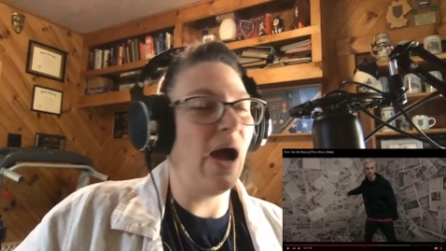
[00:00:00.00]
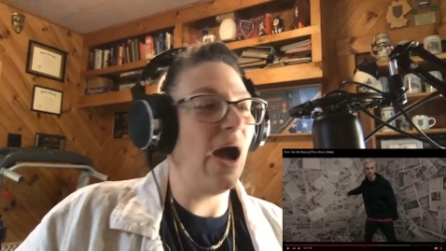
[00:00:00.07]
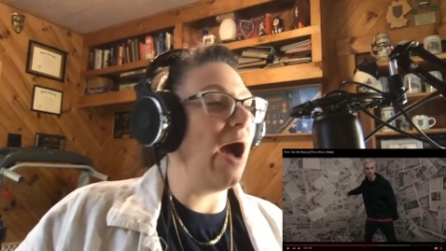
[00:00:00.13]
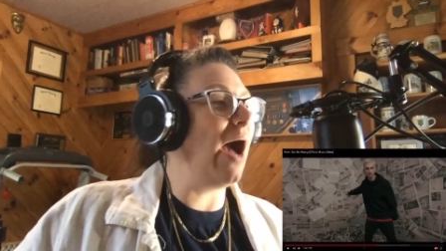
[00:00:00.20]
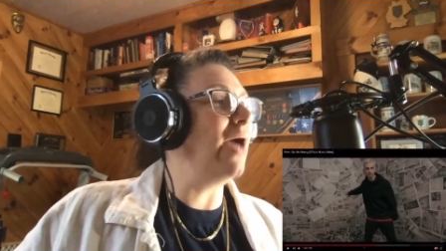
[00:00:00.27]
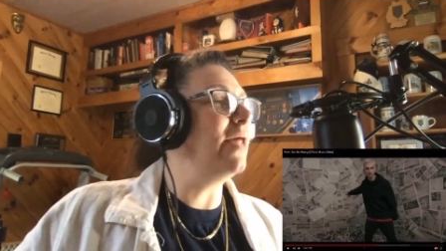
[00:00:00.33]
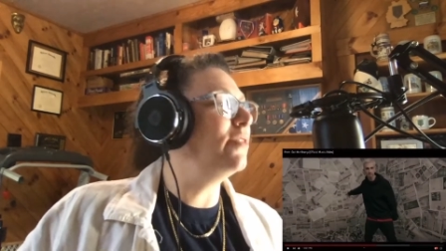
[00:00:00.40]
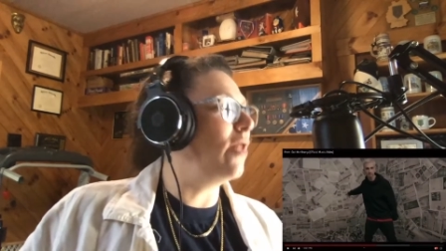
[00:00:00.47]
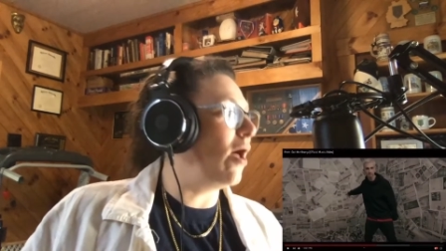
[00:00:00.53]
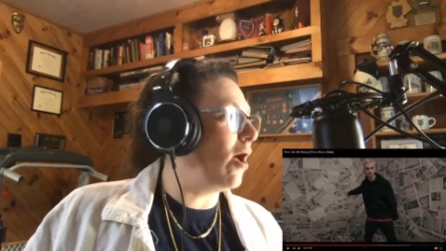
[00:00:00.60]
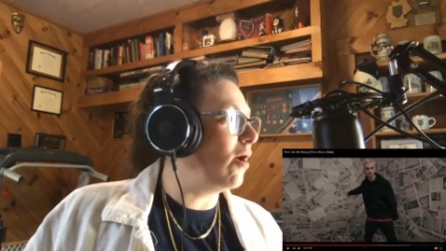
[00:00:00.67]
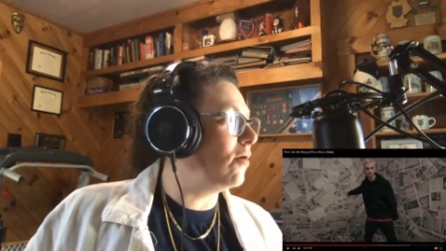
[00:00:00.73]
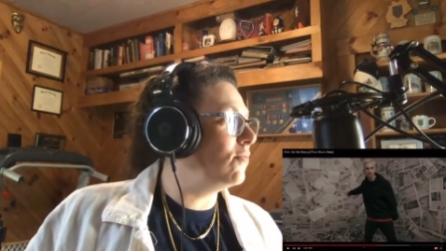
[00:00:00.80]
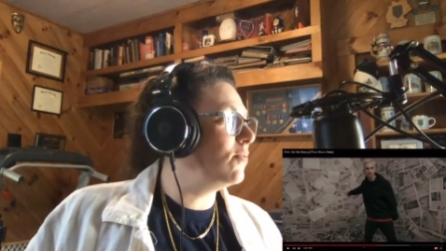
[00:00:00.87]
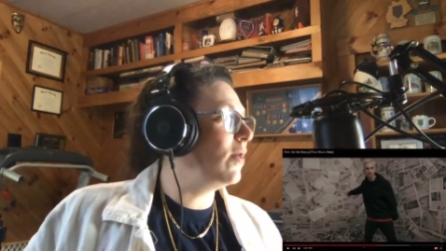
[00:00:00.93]
I
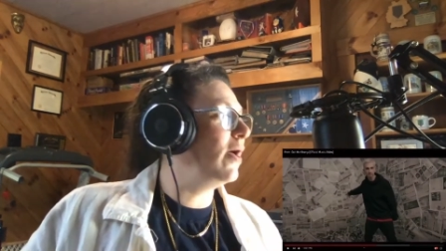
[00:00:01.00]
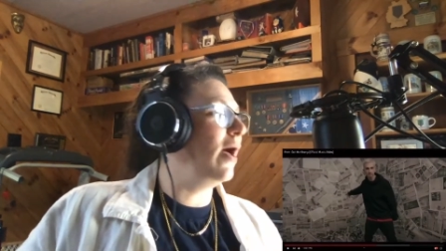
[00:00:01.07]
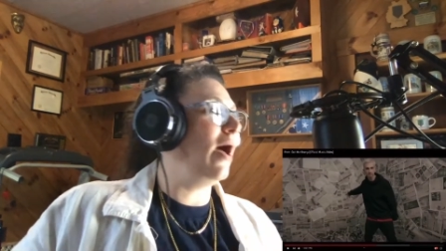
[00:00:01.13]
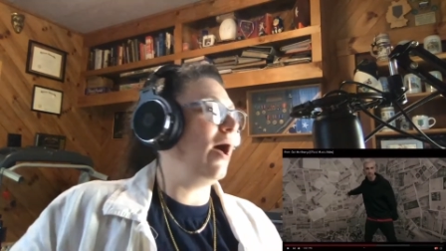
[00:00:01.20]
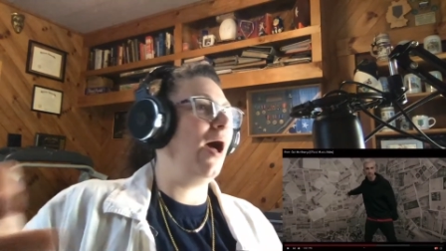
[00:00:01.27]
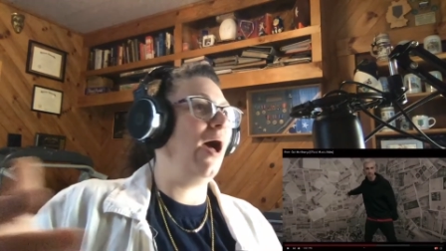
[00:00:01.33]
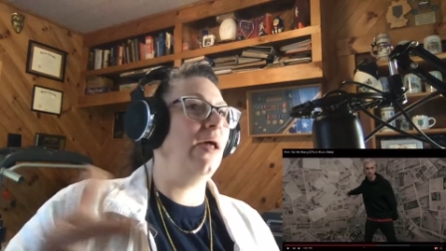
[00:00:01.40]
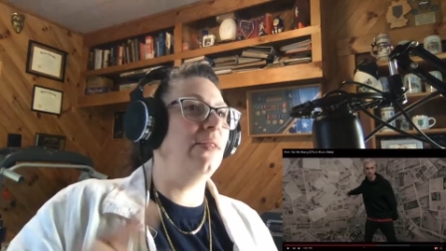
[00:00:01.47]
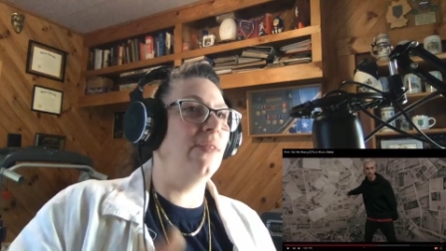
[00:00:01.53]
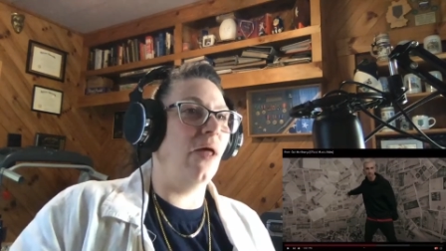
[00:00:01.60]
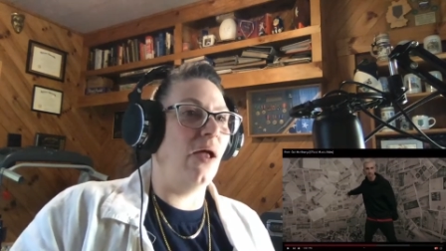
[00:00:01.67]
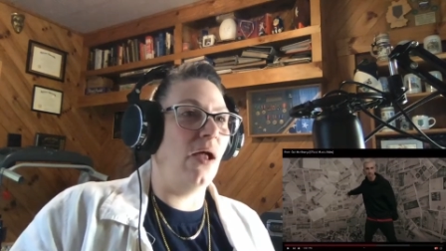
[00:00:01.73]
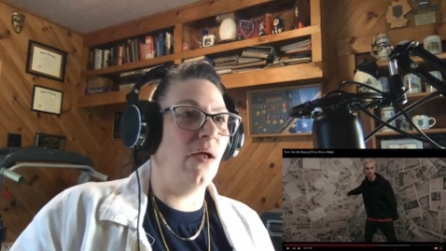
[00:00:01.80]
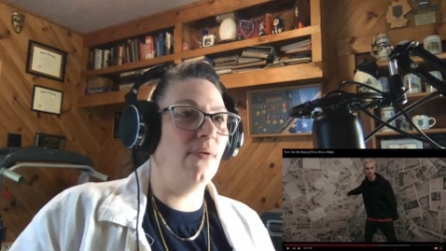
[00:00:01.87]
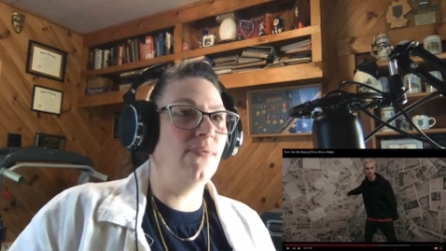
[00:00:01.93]
love, I
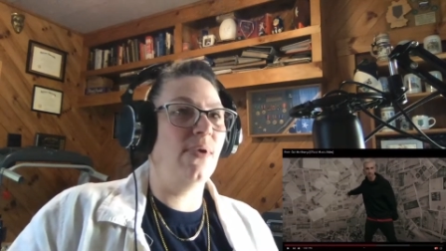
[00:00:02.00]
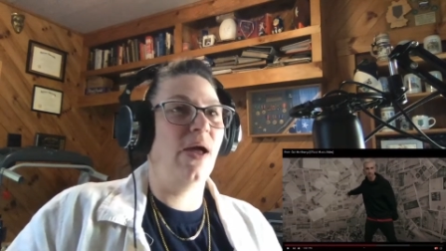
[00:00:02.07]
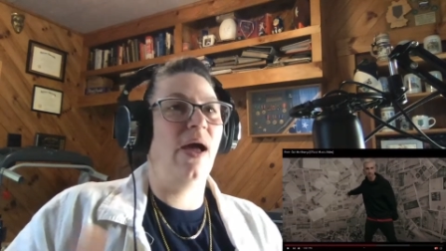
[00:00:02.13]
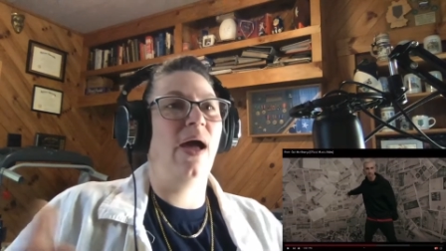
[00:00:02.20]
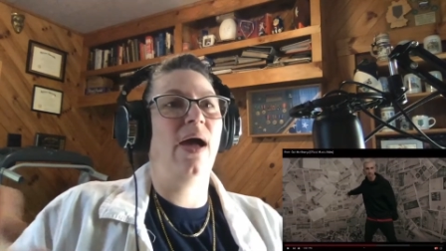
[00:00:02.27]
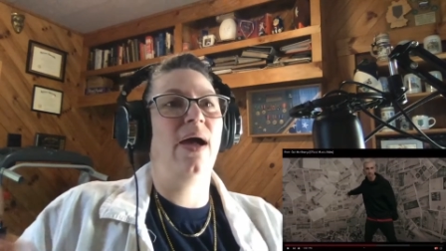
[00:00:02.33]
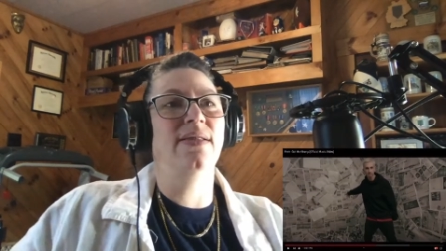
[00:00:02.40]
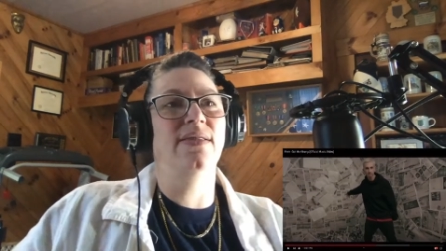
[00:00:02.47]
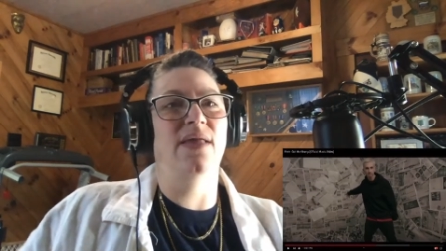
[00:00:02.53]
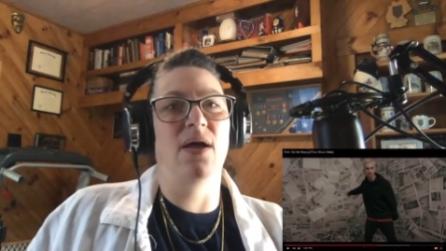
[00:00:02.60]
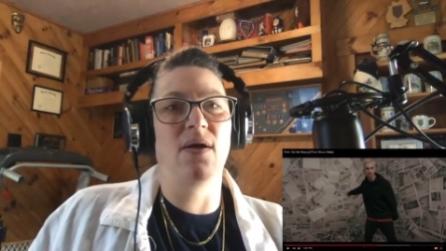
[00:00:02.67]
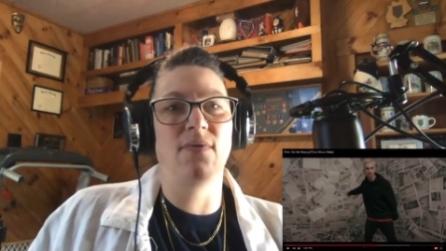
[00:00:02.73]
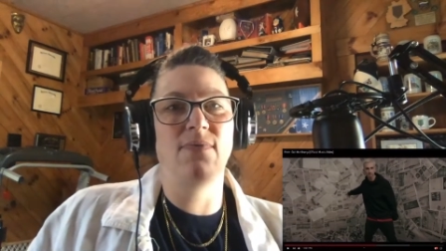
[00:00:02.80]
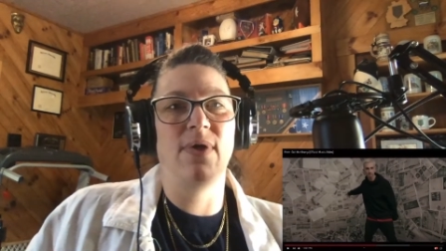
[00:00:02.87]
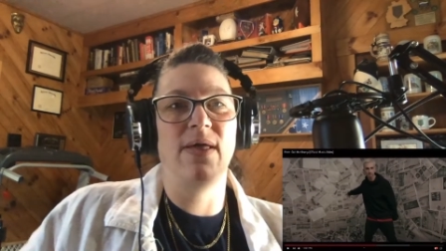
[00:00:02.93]
love, I
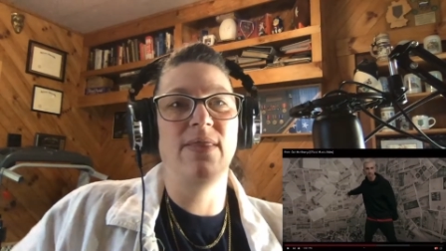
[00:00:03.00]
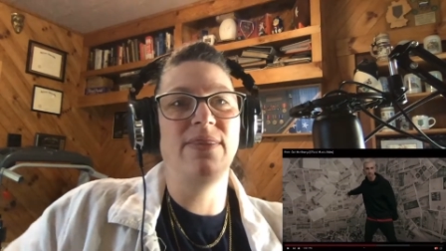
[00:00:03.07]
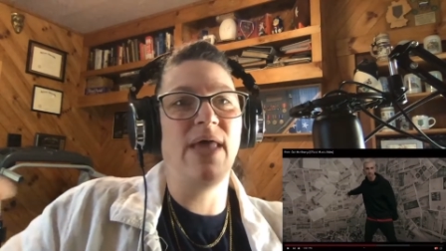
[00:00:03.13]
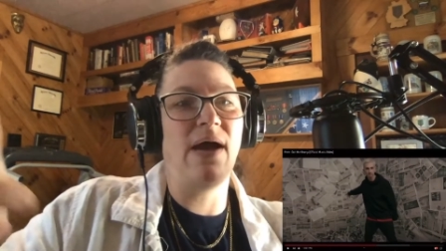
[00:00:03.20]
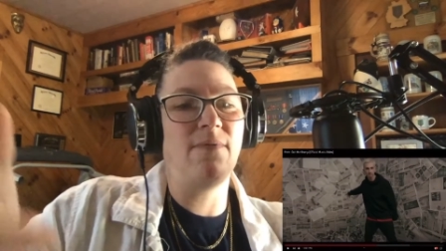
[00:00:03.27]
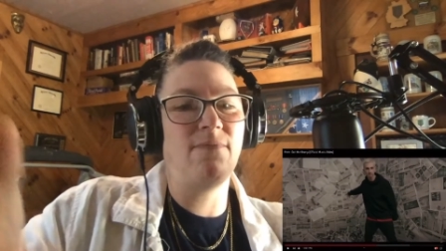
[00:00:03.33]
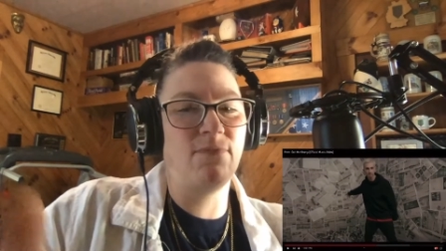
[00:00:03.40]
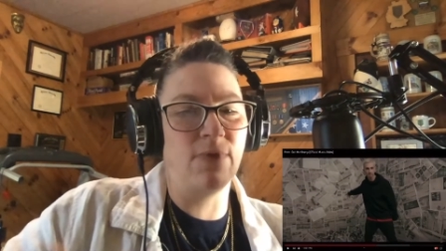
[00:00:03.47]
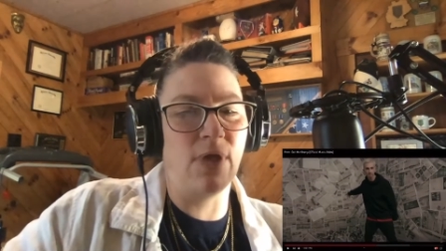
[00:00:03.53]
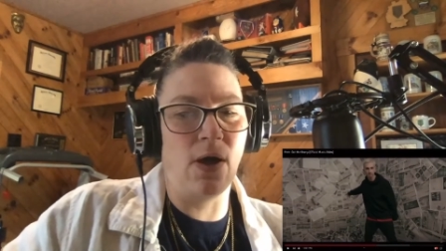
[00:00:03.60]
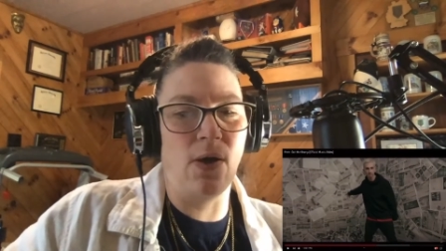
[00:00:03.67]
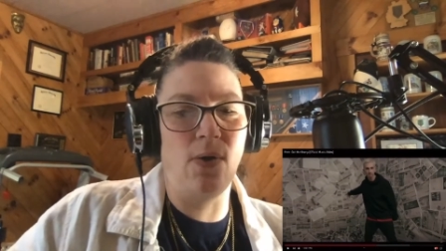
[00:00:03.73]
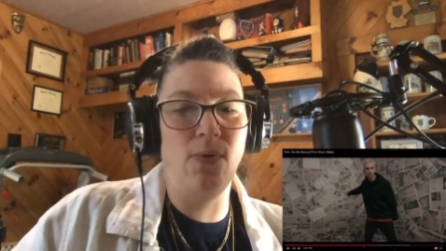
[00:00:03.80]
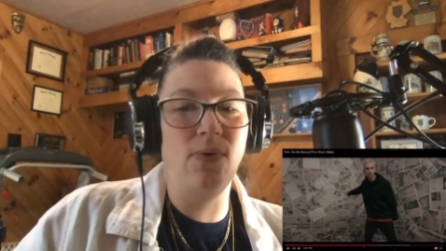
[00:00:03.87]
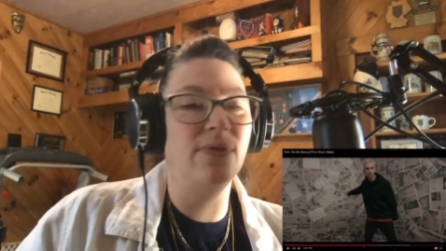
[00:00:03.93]
love that
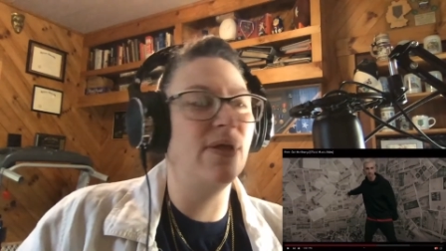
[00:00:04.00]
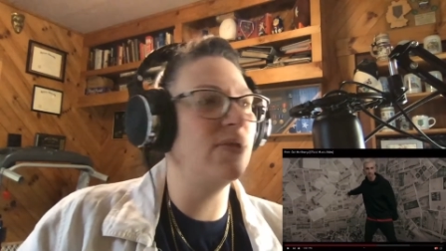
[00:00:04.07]
flow.